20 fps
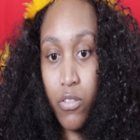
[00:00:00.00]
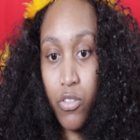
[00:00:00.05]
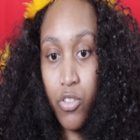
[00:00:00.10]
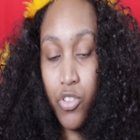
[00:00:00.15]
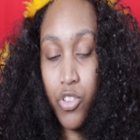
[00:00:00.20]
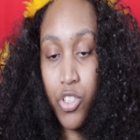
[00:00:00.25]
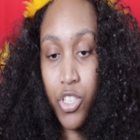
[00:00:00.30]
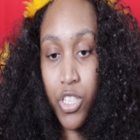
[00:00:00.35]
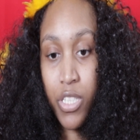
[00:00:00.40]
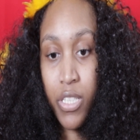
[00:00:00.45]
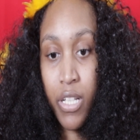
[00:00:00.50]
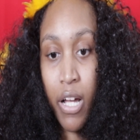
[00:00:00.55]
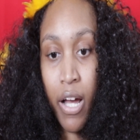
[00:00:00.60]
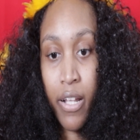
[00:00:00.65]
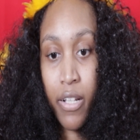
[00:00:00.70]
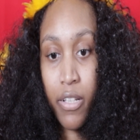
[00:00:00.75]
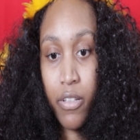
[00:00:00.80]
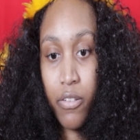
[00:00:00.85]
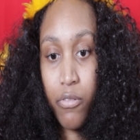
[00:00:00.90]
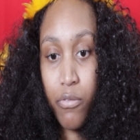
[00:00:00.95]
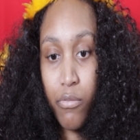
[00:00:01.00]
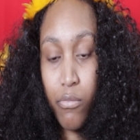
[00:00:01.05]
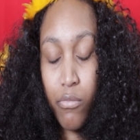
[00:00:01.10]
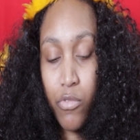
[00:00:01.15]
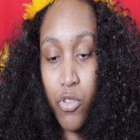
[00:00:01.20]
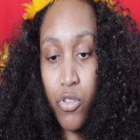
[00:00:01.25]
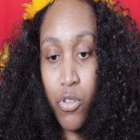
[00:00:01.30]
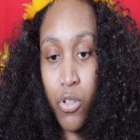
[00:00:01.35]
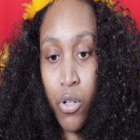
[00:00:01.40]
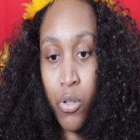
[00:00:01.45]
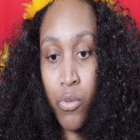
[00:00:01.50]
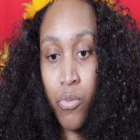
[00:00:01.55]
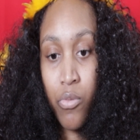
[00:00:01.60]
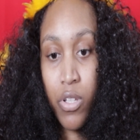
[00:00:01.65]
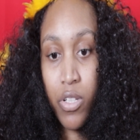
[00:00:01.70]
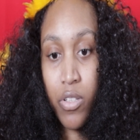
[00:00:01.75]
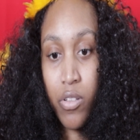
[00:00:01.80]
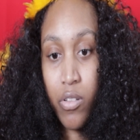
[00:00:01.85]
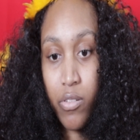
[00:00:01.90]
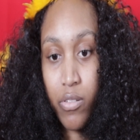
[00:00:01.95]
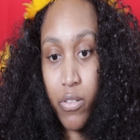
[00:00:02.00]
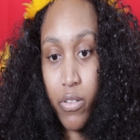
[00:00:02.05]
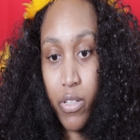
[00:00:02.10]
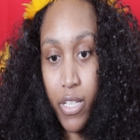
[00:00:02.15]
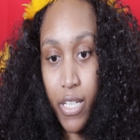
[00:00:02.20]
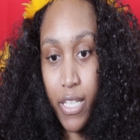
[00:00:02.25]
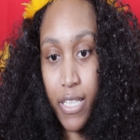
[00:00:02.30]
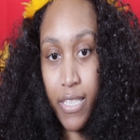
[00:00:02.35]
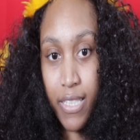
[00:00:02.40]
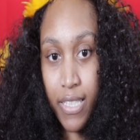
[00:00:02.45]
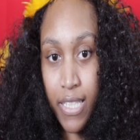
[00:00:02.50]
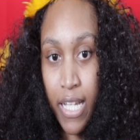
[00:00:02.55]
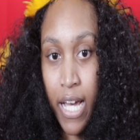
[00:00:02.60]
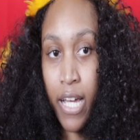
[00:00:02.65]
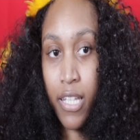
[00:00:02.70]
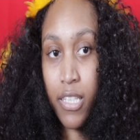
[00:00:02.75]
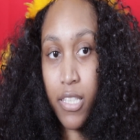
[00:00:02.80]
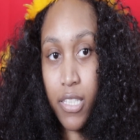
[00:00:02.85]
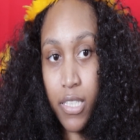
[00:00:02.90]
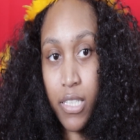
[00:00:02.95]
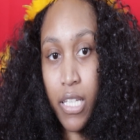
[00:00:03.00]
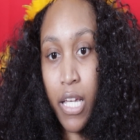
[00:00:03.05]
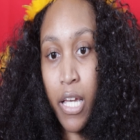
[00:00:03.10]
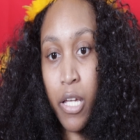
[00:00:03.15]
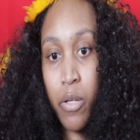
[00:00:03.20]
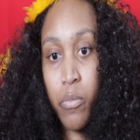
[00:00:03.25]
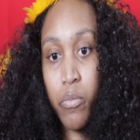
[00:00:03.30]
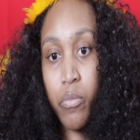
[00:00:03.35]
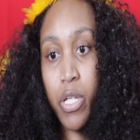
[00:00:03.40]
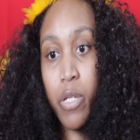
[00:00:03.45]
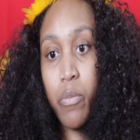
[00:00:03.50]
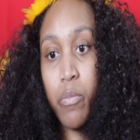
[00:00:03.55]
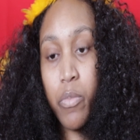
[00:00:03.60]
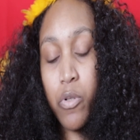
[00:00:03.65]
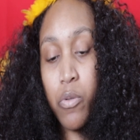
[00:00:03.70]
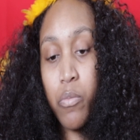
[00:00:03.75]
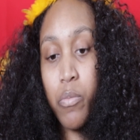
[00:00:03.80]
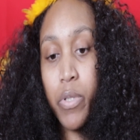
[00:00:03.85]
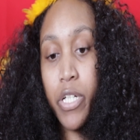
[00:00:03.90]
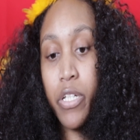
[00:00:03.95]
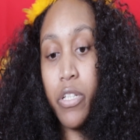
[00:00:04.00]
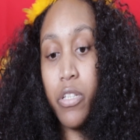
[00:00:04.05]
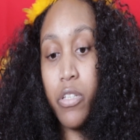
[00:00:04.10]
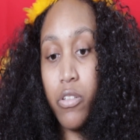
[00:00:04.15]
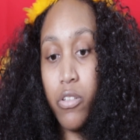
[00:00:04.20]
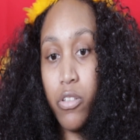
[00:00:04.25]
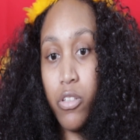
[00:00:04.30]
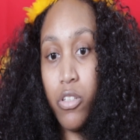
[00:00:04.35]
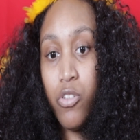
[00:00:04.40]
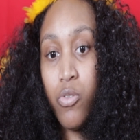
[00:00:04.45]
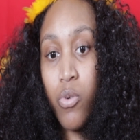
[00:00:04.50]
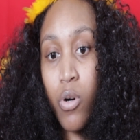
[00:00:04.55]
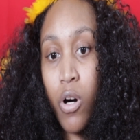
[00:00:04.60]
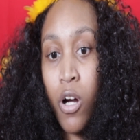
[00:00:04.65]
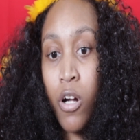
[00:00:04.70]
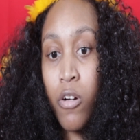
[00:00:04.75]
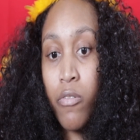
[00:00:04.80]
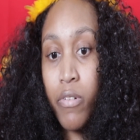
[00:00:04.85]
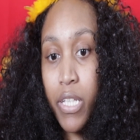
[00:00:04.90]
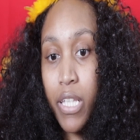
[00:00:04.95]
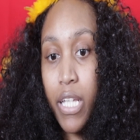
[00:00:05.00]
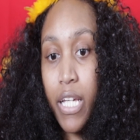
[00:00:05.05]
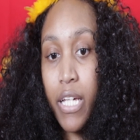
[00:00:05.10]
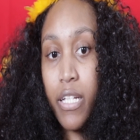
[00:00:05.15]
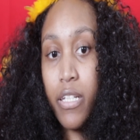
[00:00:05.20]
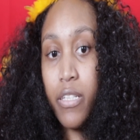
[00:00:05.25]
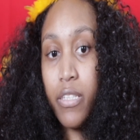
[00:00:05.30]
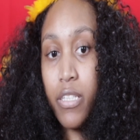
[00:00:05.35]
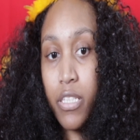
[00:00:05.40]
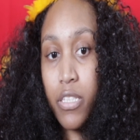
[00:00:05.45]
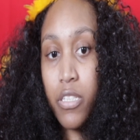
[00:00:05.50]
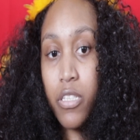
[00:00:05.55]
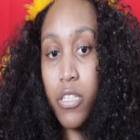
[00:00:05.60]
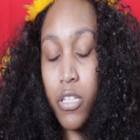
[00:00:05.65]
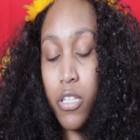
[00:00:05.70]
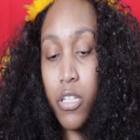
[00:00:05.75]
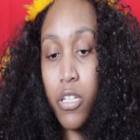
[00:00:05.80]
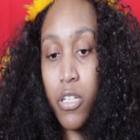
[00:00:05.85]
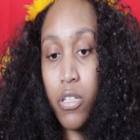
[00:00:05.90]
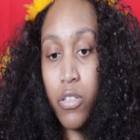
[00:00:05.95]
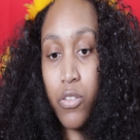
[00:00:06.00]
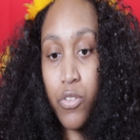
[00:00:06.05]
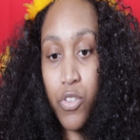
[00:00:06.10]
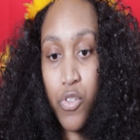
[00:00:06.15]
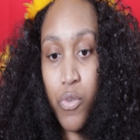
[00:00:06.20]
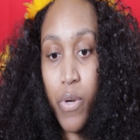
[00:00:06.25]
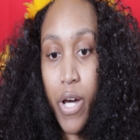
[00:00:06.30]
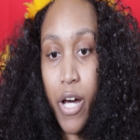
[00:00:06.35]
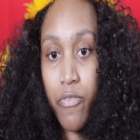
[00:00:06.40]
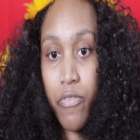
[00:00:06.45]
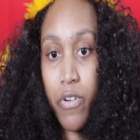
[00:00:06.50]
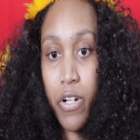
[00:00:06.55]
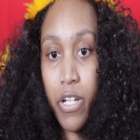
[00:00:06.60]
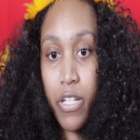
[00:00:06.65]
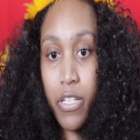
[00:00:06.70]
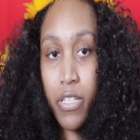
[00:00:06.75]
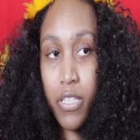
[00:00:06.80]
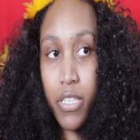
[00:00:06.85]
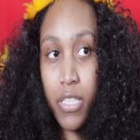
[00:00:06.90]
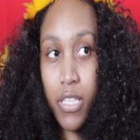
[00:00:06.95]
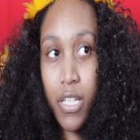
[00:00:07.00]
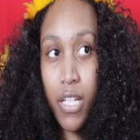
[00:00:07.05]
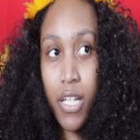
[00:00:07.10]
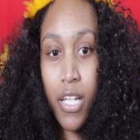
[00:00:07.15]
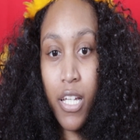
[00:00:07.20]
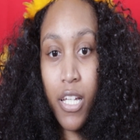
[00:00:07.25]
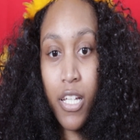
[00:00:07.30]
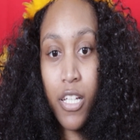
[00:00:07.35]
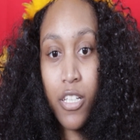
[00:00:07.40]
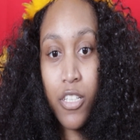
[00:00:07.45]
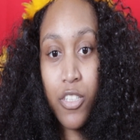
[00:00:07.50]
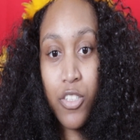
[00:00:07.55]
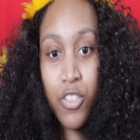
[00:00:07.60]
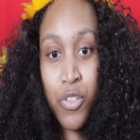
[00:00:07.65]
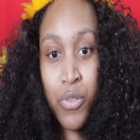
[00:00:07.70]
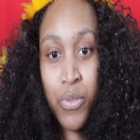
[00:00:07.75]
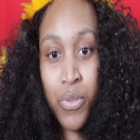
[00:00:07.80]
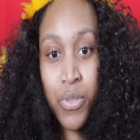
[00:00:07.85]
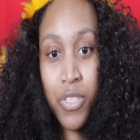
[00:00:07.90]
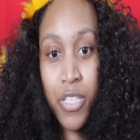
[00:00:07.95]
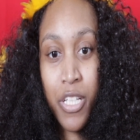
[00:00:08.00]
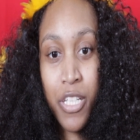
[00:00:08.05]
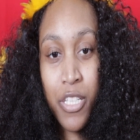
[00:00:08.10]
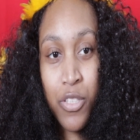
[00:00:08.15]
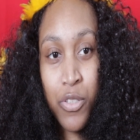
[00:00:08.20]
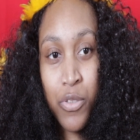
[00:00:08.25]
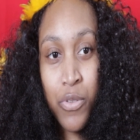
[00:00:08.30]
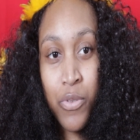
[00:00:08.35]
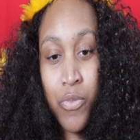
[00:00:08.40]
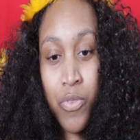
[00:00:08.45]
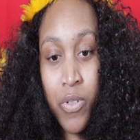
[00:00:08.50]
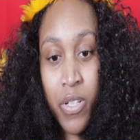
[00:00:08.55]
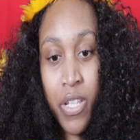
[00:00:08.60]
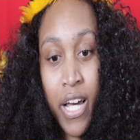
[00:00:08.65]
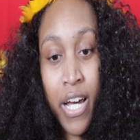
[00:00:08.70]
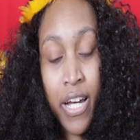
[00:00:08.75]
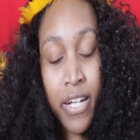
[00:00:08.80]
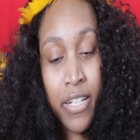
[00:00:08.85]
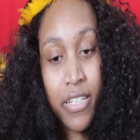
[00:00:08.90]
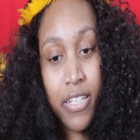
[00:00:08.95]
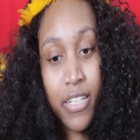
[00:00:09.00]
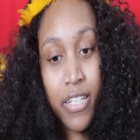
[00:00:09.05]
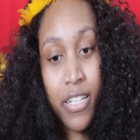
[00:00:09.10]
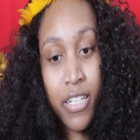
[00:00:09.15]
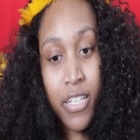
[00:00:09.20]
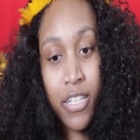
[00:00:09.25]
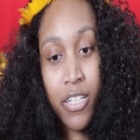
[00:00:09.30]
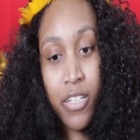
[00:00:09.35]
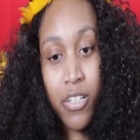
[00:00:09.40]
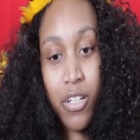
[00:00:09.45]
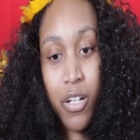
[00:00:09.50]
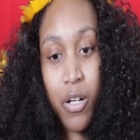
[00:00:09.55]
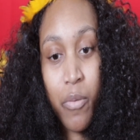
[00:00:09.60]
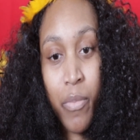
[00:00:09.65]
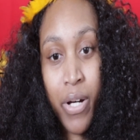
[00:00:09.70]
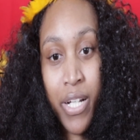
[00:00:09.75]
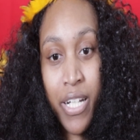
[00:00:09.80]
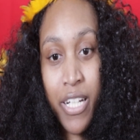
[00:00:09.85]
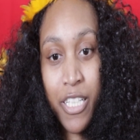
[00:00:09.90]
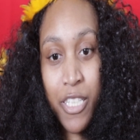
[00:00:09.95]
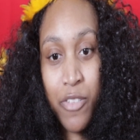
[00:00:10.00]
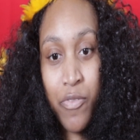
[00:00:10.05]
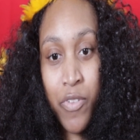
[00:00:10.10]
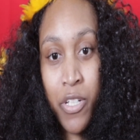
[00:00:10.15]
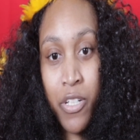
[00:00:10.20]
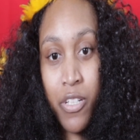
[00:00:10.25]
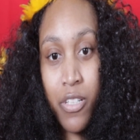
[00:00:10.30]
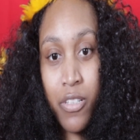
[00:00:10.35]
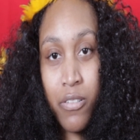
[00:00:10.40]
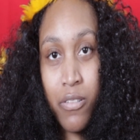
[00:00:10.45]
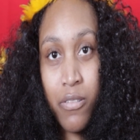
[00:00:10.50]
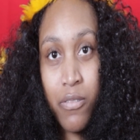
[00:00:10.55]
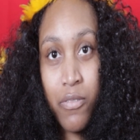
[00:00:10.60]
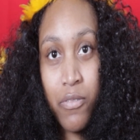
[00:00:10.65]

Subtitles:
You're just not, the exact same people, but you are related distantly to Africans. So stay tuned for that in my next video.